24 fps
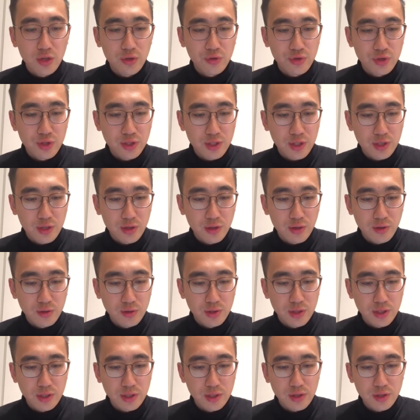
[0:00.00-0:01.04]
Treasury notes
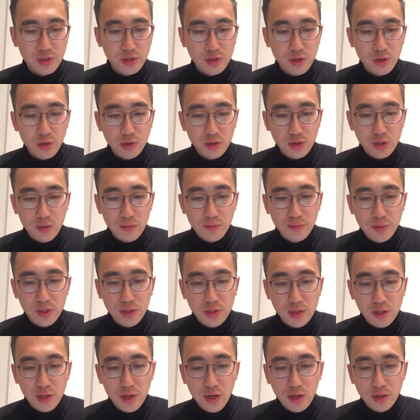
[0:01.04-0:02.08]
is the short-term
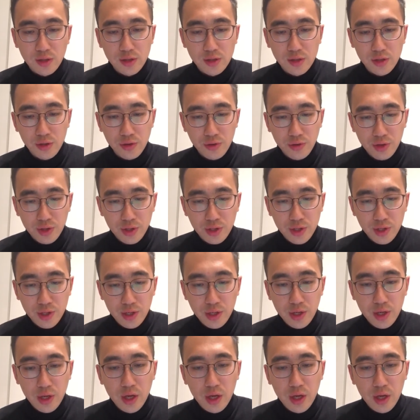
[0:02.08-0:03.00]
discount security,